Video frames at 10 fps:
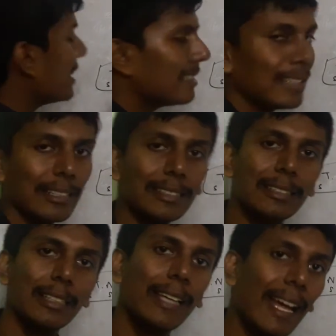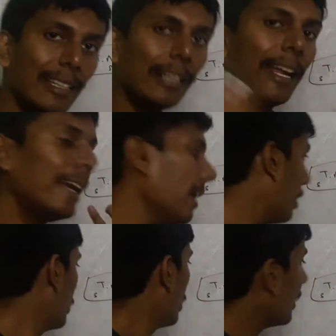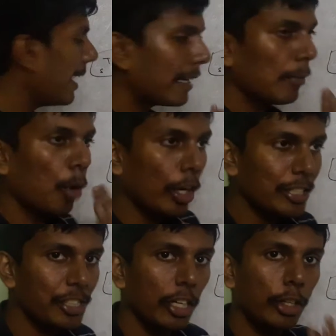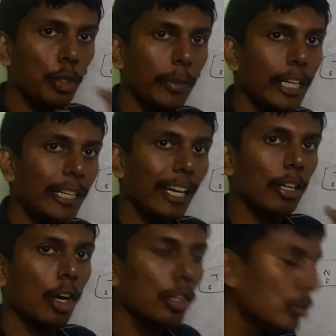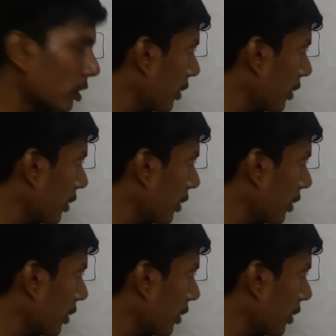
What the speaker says: sensors gather data like moisture, humidity and all those